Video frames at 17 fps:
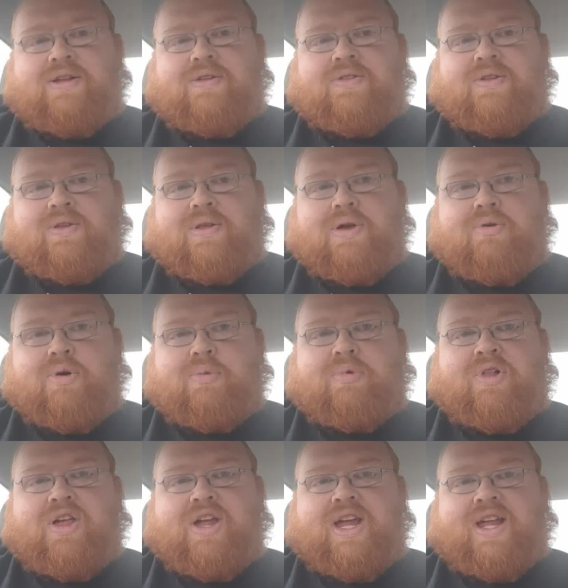the lower
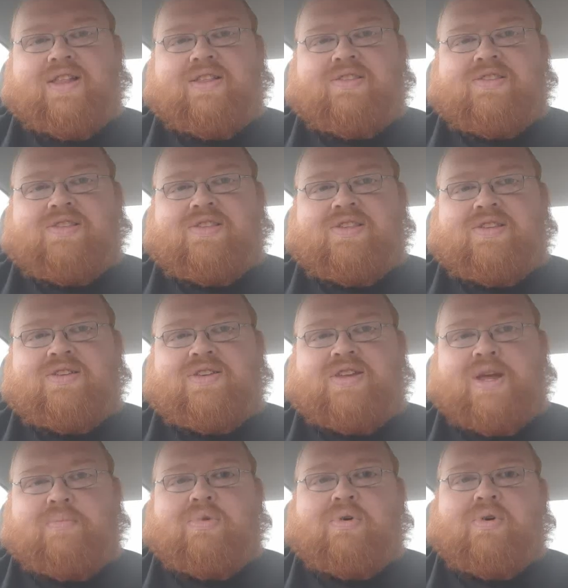planes
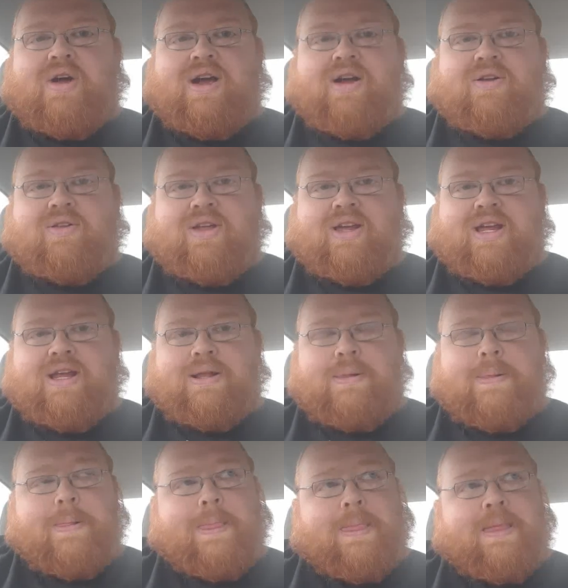temporarily
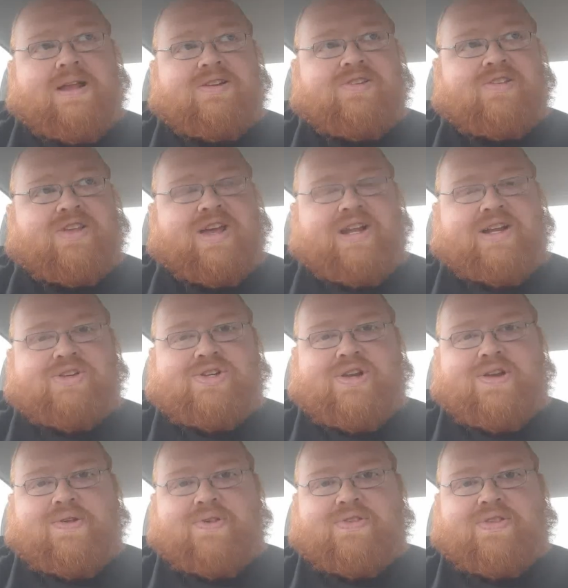and just kind of
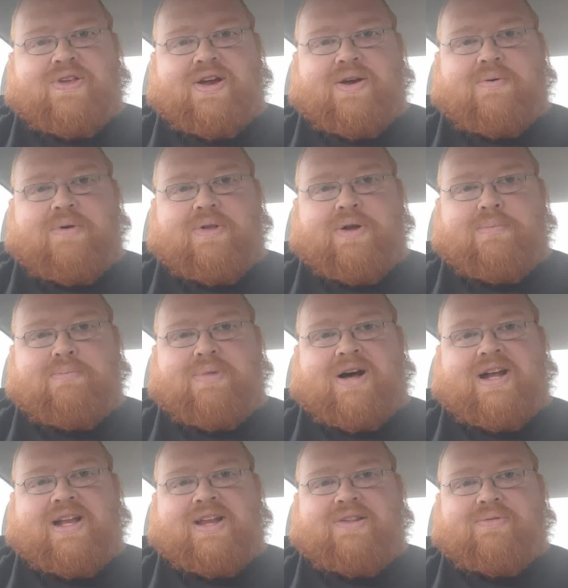chills there while their
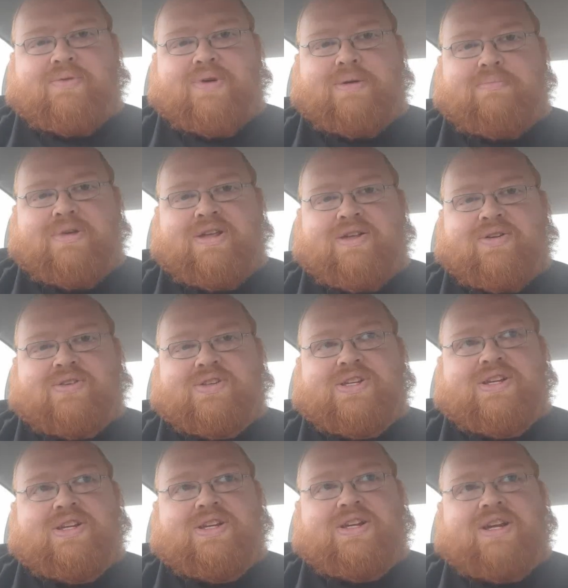body's rebuilt,
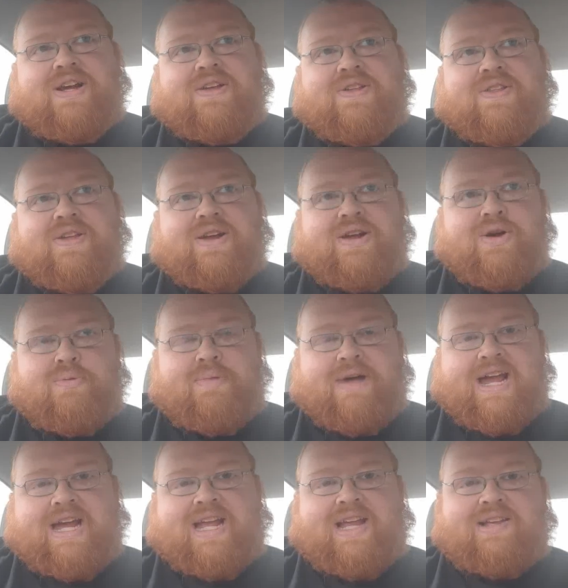and then they go
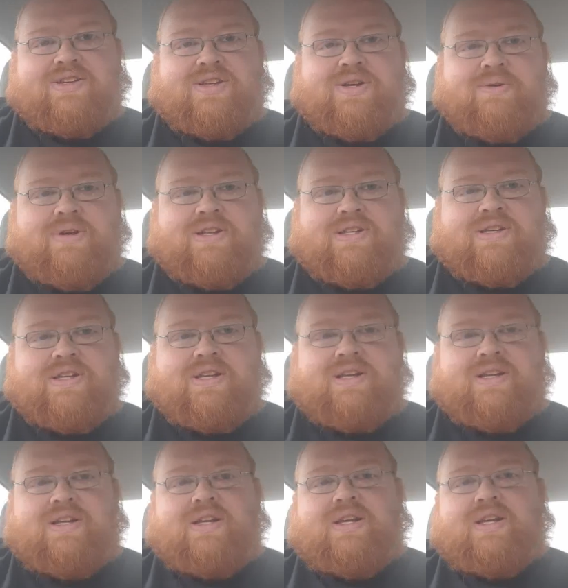back into it.
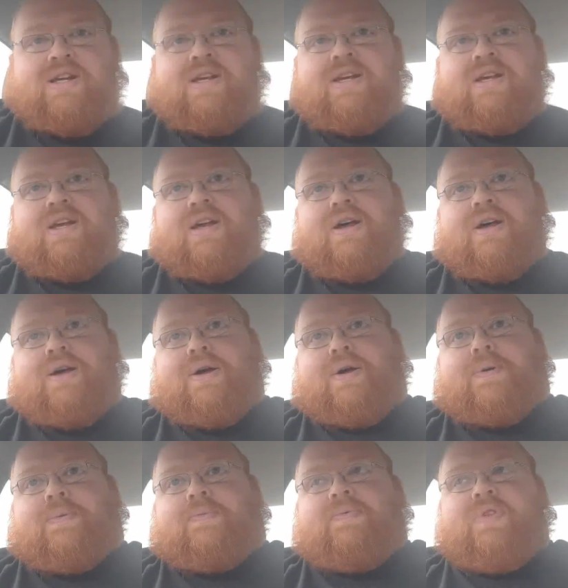
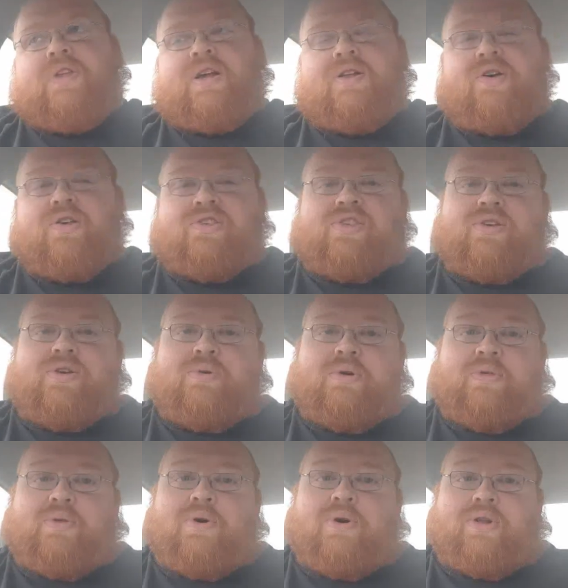And also
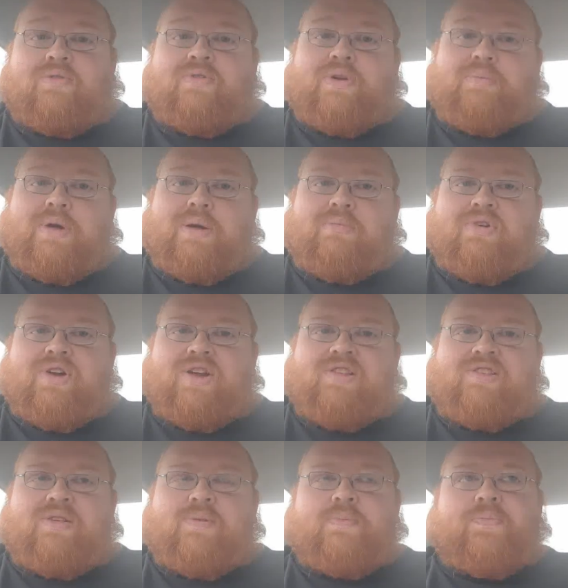with all of their memories.